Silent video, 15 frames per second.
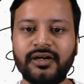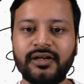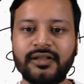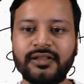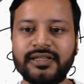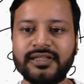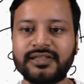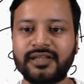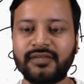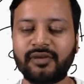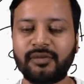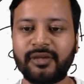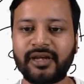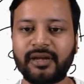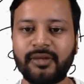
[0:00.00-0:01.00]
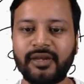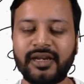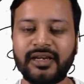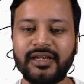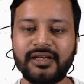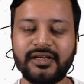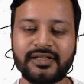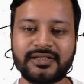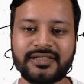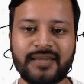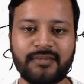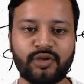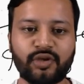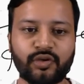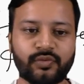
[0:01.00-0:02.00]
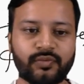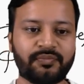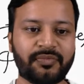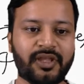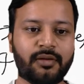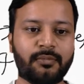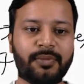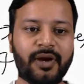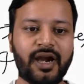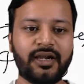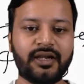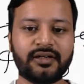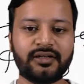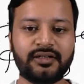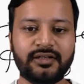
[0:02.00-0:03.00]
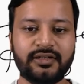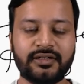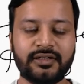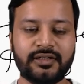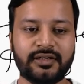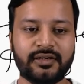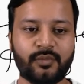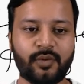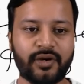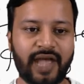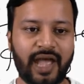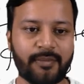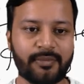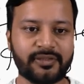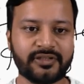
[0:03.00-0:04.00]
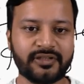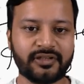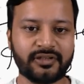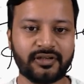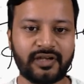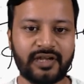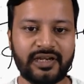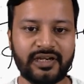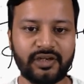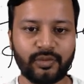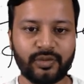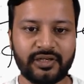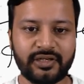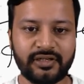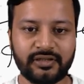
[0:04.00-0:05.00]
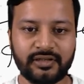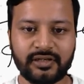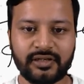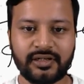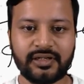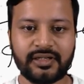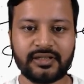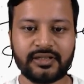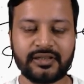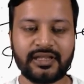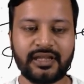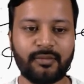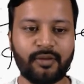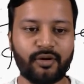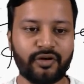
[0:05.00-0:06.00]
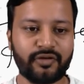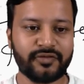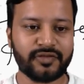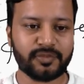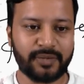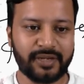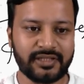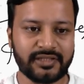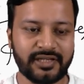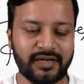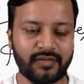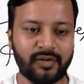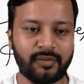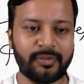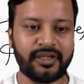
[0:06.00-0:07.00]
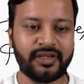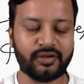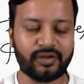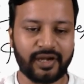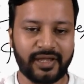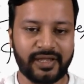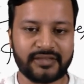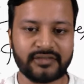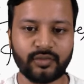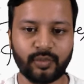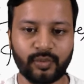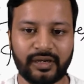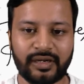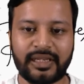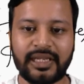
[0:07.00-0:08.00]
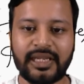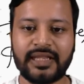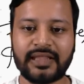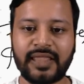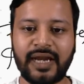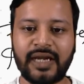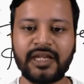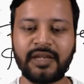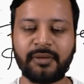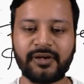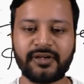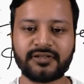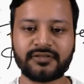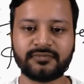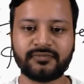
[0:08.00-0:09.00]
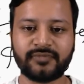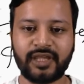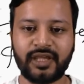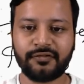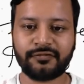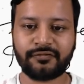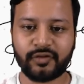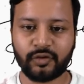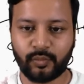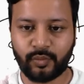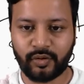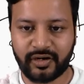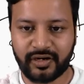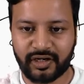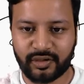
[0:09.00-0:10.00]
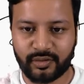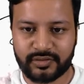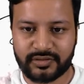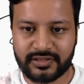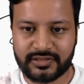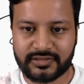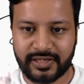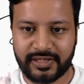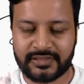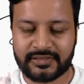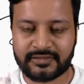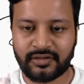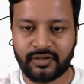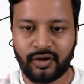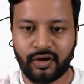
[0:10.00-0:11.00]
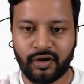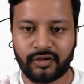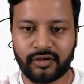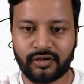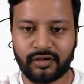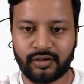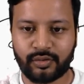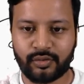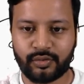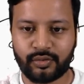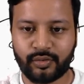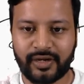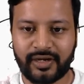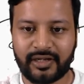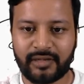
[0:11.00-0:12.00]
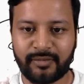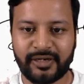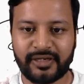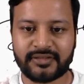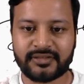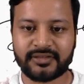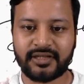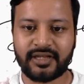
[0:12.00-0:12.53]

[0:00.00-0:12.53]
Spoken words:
these things will be coming in the same queue. But what happens in union, the amount of space that will be utilized only 30 bytes. If you would reduce this size to 20 bytes,